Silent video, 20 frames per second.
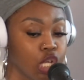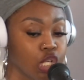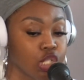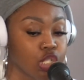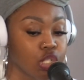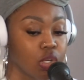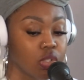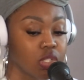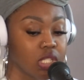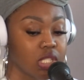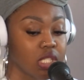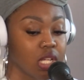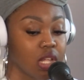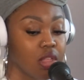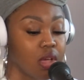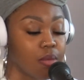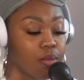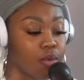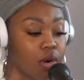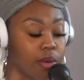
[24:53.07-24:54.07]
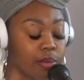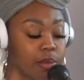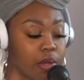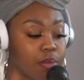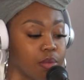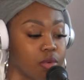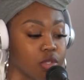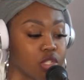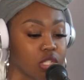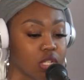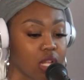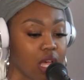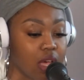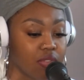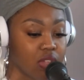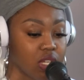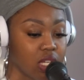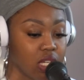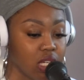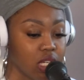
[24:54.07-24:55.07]
So to say that poor people shouldn't
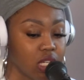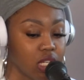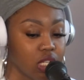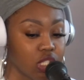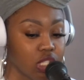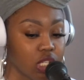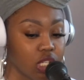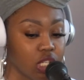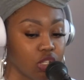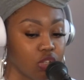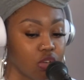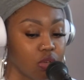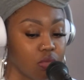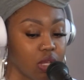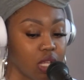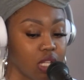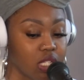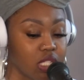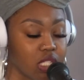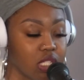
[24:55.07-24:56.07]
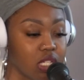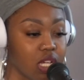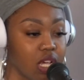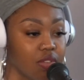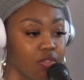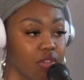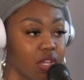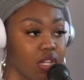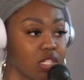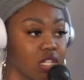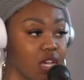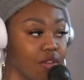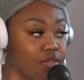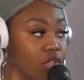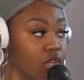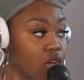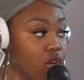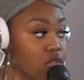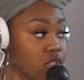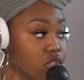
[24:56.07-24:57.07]
have kids, it
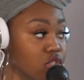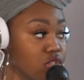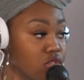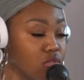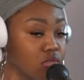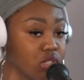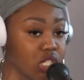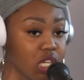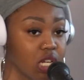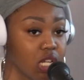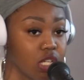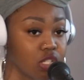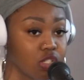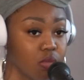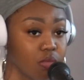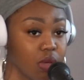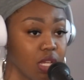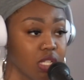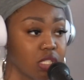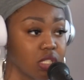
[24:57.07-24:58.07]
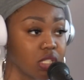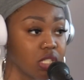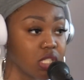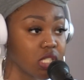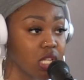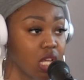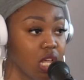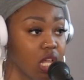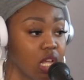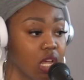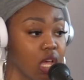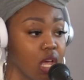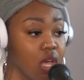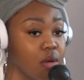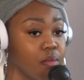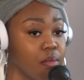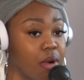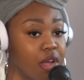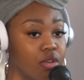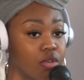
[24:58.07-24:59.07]
definitely goes into eugenics. You're basically saying
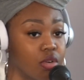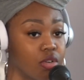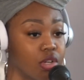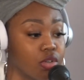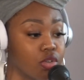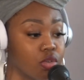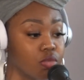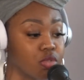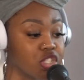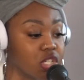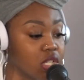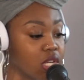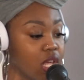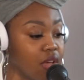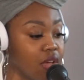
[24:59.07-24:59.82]
minority groups shouldn't have